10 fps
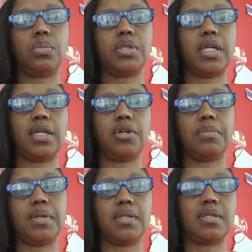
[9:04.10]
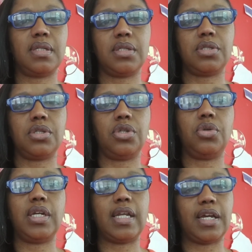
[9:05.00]
daycare business, you
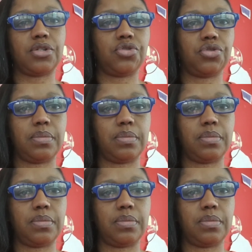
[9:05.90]
get extra